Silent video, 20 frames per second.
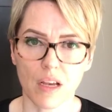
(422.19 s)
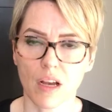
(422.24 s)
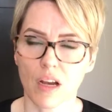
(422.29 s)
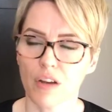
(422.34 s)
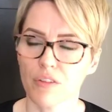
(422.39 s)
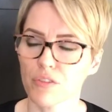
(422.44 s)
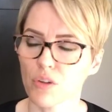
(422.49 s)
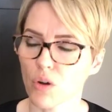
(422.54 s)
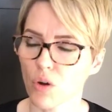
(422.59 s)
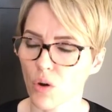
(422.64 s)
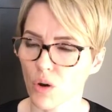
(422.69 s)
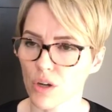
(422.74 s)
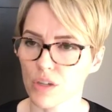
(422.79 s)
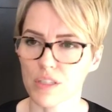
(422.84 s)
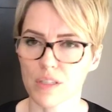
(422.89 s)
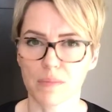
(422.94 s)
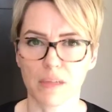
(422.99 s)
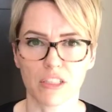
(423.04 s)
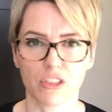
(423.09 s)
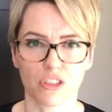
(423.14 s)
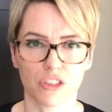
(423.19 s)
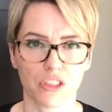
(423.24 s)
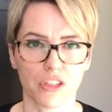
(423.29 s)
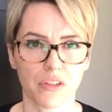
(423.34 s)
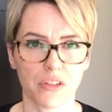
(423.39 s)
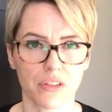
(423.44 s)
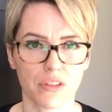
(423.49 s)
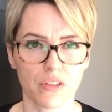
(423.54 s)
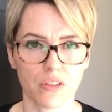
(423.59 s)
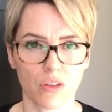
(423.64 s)
of course, make sure you
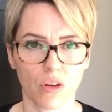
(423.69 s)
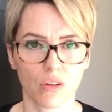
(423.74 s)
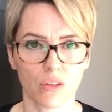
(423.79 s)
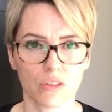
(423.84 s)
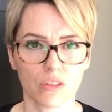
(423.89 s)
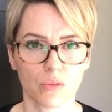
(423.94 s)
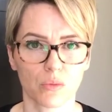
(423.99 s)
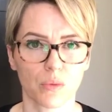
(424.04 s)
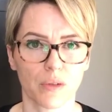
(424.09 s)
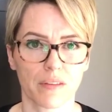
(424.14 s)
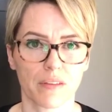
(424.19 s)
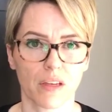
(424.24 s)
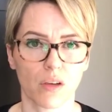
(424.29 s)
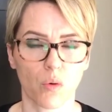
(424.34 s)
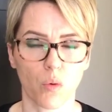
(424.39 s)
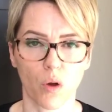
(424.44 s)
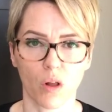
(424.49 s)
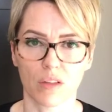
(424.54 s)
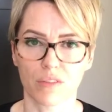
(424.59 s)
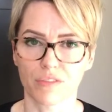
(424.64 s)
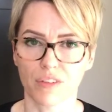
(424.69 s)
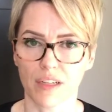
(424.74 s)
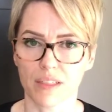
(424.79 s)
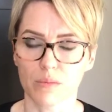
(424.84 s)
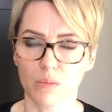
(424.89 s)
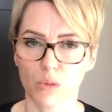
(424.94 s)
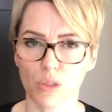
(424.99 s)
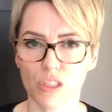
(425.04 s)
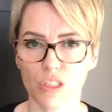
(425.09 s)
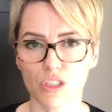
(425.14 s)
consult with a qualified
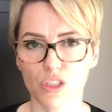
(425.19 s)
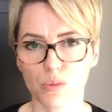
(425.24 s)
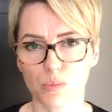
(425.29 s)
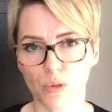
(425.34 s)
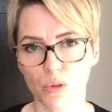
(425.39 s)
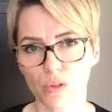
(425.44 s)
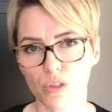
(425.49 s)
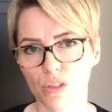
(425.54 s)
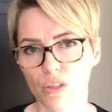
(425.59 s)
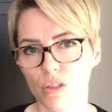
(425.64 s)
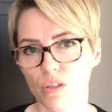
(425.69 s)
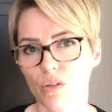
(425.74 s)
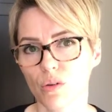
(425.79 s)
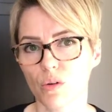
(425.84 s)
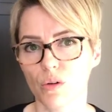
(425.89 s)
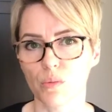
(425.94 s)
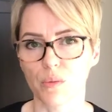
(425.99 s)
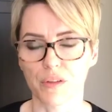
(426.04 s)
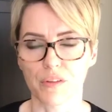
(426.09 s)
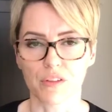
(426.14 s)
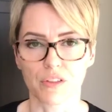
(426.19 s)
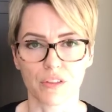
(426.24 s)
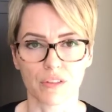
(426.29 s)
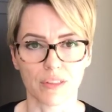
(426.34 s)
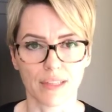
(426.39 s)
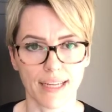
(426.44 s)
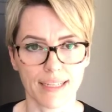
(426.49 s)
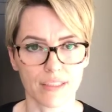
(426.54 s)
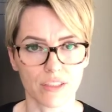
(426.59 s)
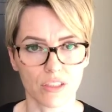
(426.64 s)
mortgage broker or with your
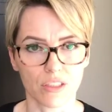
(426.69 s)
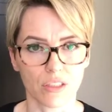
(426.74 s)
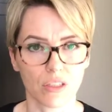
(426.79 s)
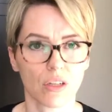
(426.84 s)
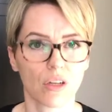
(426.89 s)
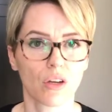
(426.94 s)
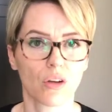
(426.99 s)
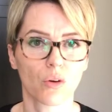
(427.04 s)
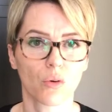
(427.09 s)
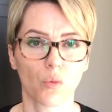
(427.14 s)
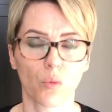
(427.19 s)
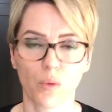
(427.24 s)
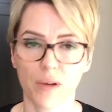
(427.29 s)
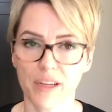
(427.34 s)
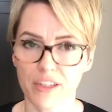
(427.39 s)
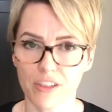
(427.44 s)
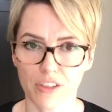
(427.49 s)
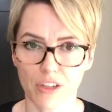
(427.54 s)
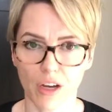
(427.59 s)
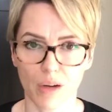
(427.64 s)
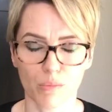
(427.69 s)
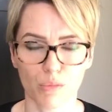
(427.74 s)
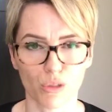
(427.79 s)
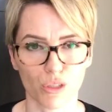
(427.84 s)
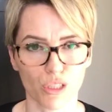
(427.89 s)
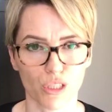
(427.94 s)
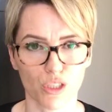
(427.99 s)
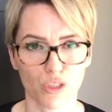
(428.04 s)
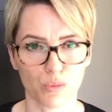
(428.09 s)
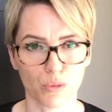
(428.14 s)
lender. We are not
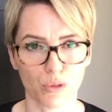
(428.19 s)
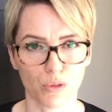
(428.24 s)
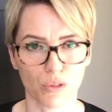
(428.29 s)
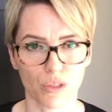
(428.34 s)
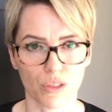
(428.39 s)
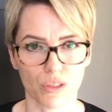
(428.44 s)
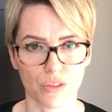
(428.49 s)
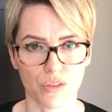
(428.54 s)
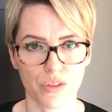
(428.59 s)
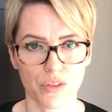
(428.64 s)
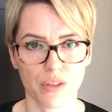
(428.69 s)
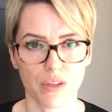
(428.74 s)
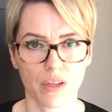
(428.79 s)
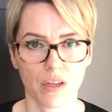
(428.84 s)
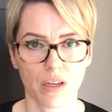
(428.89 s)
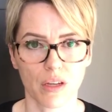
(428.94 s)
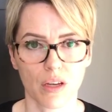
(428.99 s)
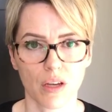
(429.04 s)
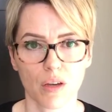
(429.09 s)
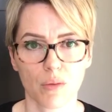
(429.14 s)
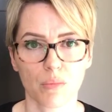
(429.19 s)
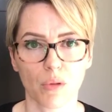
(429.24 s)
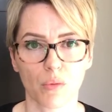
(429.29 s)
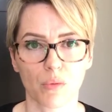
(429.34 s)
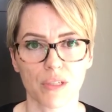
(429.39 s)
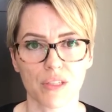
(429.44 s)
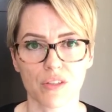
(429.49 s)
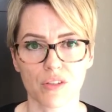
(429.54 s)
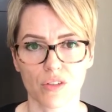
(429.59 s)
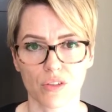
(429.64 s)
mortgage brokers, but we
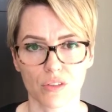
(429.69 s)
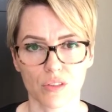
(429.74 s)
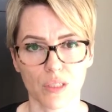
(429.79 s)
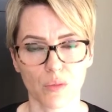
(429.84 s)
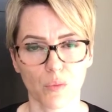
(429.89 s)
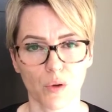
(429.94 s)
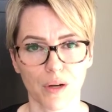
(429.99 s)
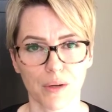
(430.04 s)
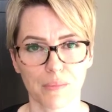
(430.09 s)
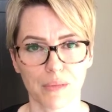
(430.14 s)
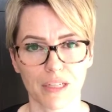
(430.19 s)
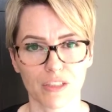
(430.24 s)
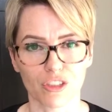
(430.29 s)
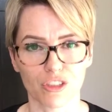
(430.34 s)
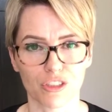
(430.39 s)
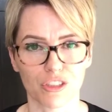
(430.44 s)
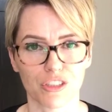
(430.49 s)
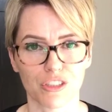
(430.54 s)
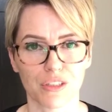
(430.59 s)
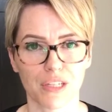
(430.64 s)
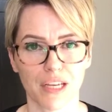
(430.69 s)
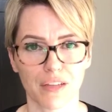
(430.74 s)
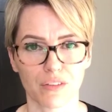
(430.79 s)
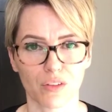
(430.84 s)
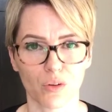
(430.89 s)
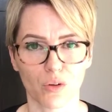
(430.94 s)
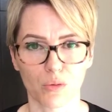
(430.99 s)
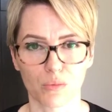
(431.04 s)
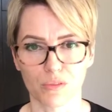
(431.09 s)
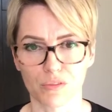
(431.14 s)
certainly want to make sure you get the
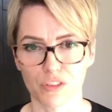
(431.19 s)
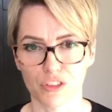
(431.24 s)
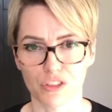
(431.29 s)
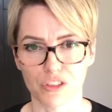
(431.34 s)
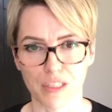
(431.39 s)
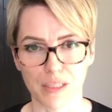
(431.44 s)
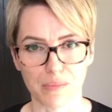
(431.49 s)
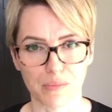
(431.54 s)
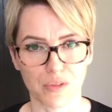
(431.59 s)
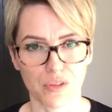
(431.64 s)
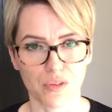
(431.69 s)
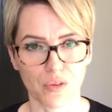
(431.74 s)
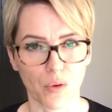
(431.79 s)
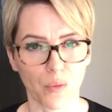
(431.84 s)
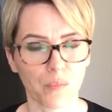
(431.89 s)
home of your dreams. So